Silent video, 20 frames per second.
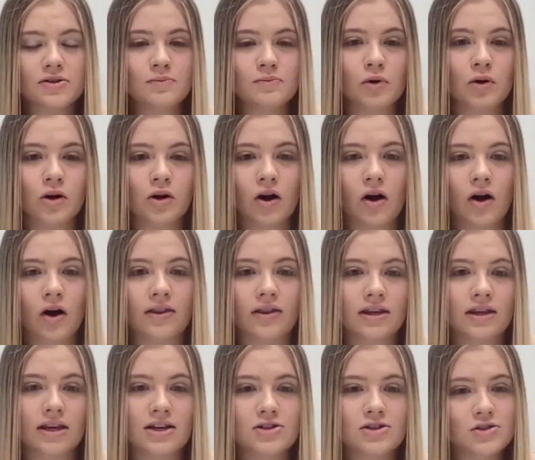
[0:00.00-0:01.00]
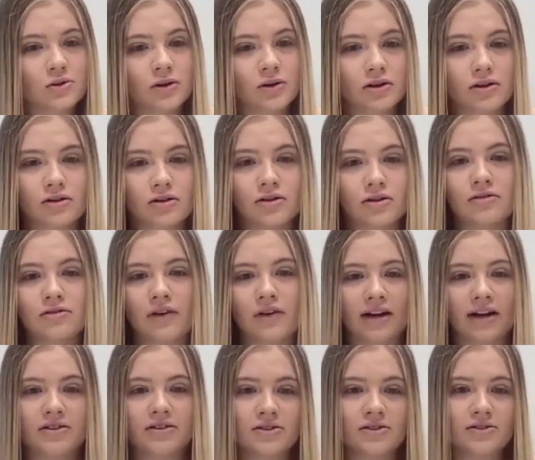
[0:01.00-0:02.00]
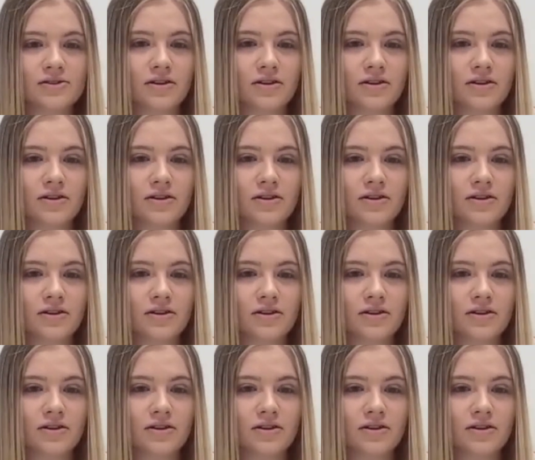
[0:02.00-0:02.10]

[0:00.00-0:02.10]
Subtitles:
more on the historical factors